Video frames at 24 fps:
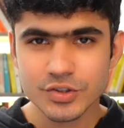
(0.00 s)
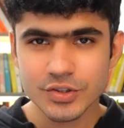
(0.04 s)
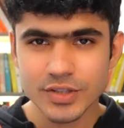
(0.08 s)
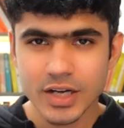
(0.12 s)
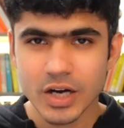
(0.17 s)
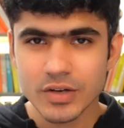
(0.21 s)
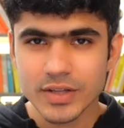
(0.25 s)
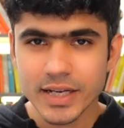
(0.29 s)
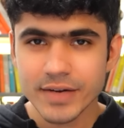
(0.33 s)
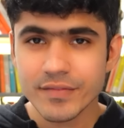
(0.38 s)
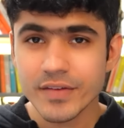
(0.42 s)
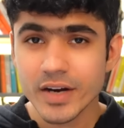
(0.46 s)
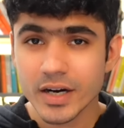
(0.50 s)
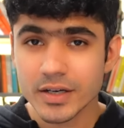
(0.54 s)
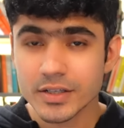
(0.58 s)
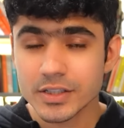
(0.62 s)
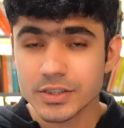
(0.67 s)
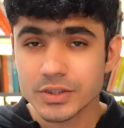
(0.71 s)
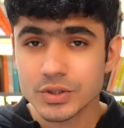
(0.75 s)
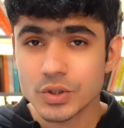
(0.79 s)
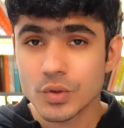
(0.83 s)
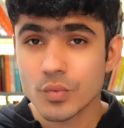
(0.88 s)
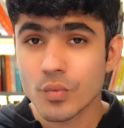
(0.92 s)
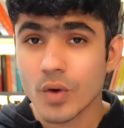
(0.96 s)
now that we
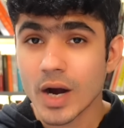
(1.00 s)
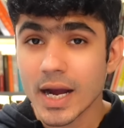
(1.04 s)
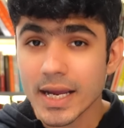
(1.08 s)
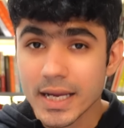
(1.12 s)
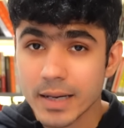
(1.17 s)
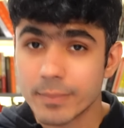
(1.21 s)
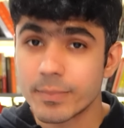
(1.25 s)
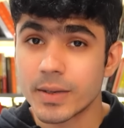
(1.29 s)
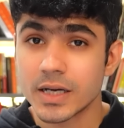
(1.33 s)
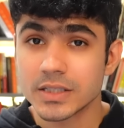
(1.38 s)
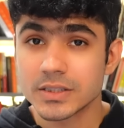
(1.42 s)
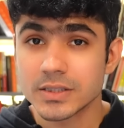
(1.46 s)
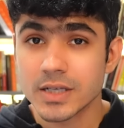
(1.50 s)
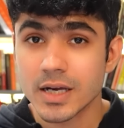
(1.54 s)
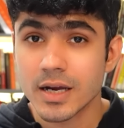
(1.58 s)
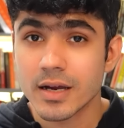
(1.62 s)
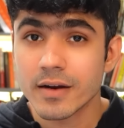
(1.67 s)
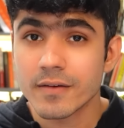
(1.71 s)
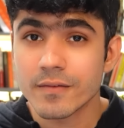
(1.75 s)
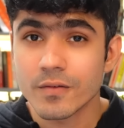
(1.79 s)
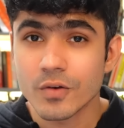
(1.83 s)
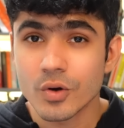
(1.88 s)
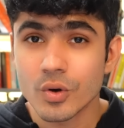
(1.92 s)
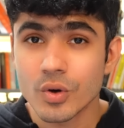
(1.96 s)
understood why Apache
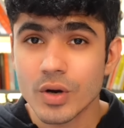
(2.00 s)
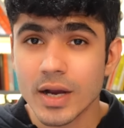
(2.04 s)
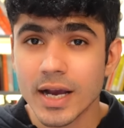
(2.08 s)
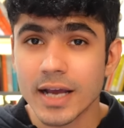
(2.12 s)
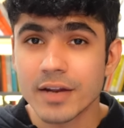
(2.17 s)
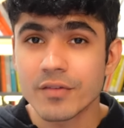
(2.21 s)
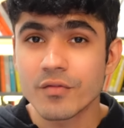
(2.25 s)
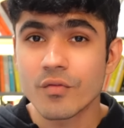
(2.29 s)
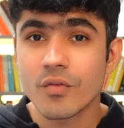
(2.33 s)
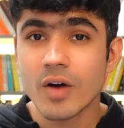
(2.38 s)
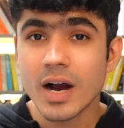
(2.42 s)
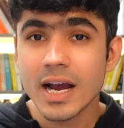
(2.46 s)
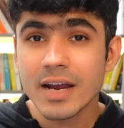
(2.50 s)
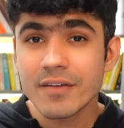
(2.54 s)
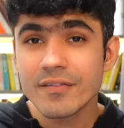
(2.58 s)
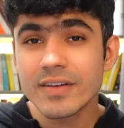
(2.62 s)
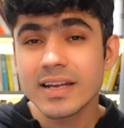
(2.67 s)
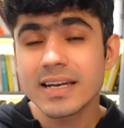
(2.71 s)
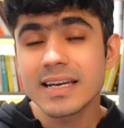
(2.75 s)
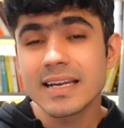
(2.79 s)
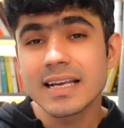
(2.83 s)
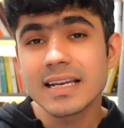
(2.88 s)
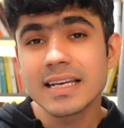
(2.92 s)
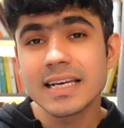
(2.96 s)
Airflow and why we
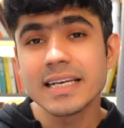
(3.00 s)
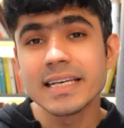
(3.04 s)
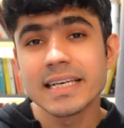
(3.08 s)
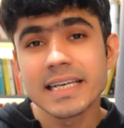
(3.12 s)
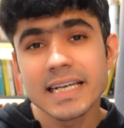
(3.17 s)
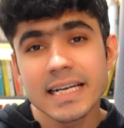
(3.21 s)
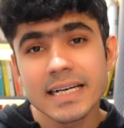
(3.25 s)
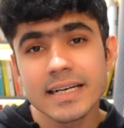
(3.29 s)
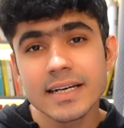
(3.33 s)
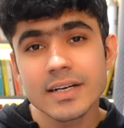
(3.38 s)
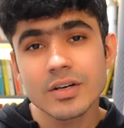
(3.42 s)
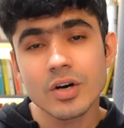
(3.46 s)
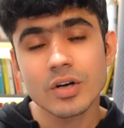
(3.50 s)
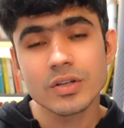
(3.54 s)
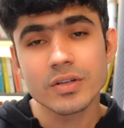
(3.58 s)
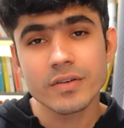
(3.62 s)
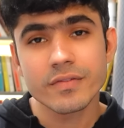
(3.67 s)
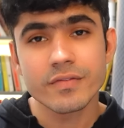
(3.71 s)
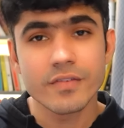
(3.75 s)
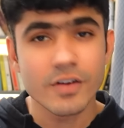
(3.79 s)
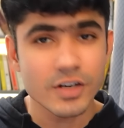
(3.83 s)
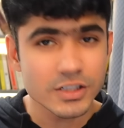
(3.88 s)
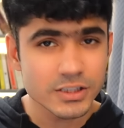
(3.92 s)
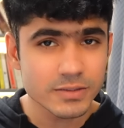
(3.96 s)
really need it on the
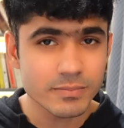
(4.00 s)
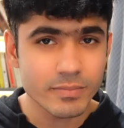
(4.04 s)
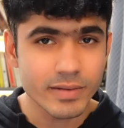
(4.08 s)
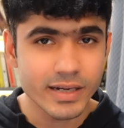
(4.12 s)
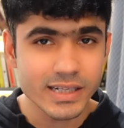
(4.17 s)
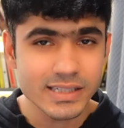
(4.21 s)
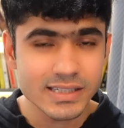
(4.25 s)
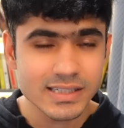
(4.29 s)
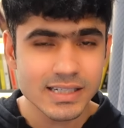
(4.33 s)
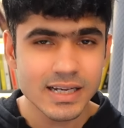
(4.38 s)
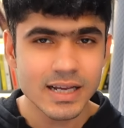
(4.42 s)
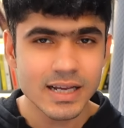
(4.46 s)
first place,